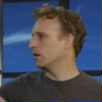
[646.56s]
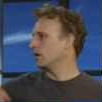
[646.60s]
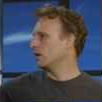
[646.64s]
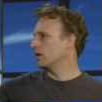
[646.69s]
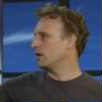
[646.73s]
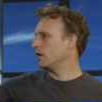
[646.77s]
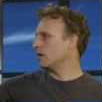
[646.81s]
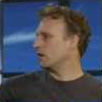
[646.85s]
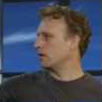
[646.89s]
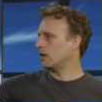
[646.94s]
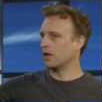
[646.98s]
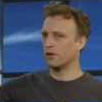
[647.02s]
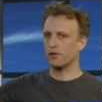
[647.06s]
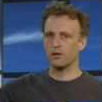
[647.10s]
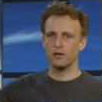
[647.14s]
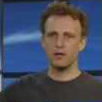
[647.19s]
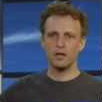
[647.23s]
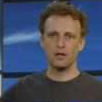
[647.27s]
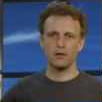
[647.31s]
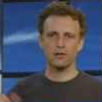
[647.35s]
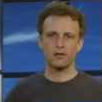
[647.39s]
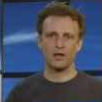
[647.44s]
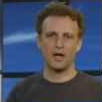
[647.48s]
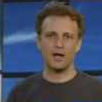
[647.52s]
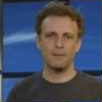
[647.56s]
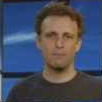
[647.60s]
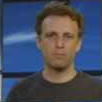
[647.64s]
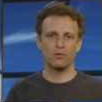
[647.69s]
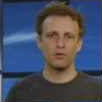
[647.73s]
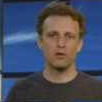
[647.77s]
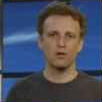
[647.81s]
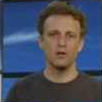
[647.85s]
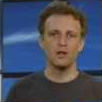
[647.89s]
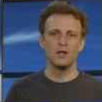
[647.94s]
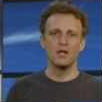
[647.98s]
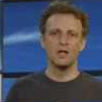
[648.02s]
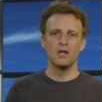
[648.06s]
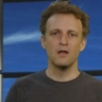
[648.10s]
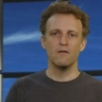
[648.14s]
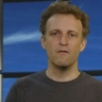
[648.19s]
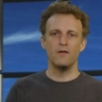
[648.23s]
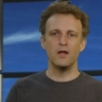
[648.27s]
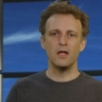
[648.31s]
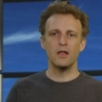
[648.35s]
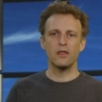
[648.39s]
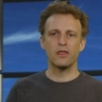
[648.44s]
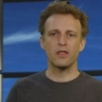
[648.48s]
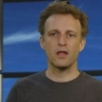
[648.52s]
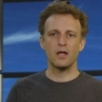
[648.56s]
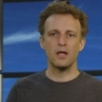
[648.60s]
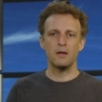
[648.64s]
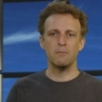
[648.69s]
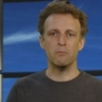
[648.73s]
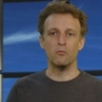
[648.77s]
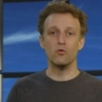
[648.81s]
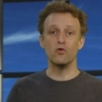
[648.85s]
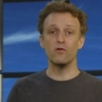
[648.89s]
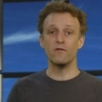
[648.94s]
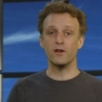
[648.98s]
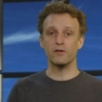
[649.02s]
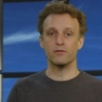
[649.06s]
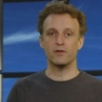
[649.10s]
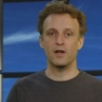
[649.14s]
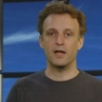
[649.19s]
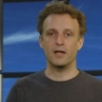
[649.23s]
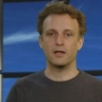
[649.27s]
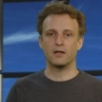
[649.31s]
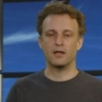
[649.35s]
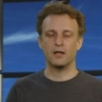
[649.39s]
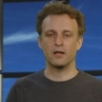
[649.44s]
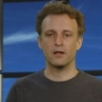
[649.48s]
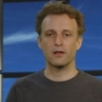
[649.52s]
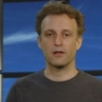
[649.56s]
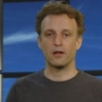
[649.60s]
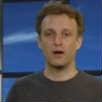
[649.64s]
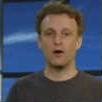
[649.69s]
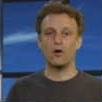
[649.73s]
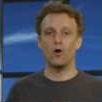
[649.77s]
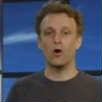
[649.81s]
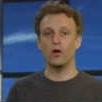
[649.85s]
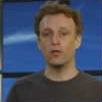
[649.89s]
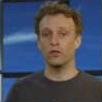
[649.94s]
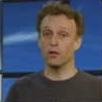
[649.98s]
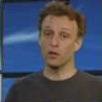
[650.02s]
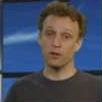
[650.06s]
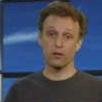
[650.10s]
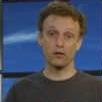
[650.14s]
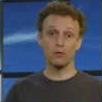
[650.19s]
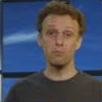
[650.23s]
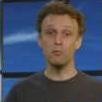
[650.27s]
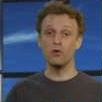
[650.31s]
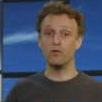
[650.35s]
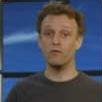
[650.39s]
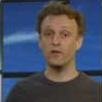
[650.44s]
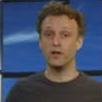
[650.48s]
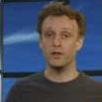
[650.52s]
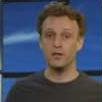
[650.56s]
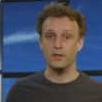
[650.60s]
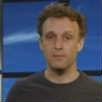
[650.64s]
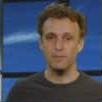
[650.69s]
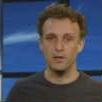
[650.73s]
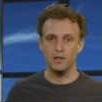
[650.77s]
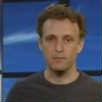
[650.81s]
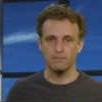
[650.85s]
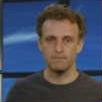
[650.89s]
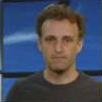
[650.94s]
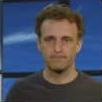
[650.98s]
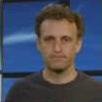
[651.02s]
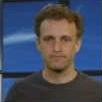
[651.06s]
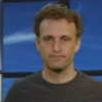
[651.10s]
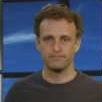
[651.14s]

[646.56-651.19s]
Here, as an example, we see movie ratings on the MovieDB.